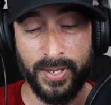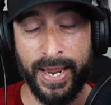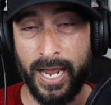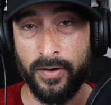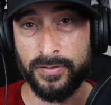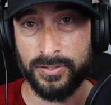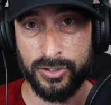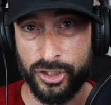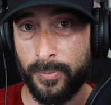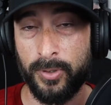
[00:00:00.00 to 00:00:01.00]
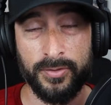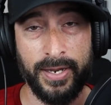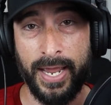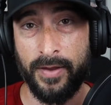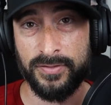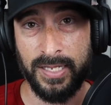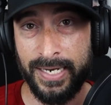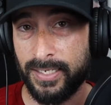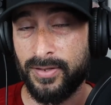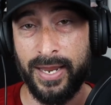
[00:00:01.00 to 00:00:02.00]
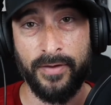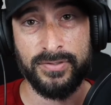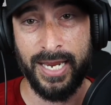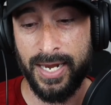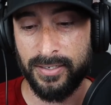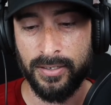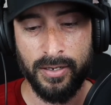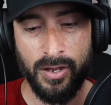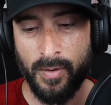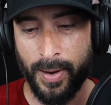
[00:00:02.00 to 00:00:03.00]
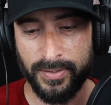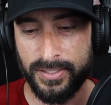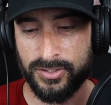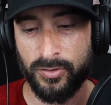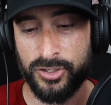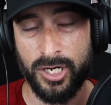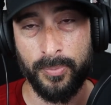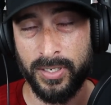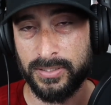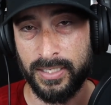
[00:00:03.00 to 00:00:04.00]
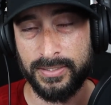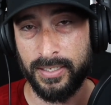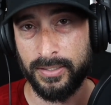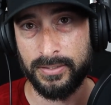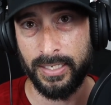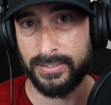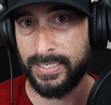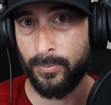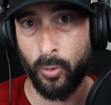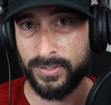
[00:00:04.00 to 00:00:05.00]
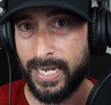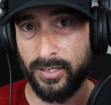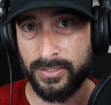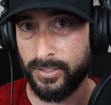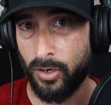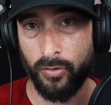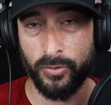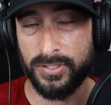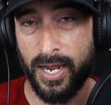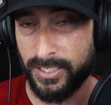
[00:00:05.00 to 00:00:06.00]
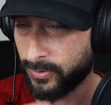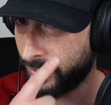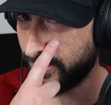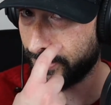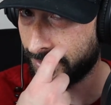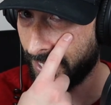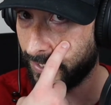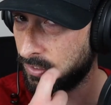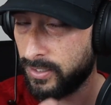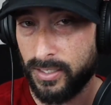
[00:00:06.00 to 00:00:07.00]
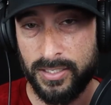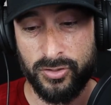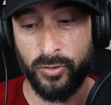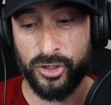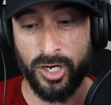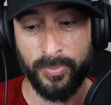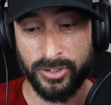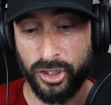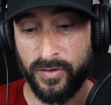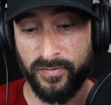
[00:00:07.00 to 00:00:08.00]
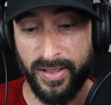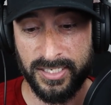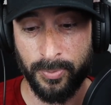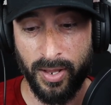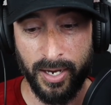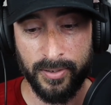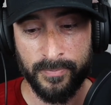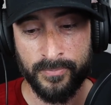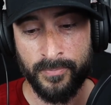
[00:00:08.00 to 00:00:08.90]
They have Shepard, they have Slayton, they have Tate. But I think Sterling Shepard, it's more talented than all those guys. So I think that Sterling Shepard is a good flex play.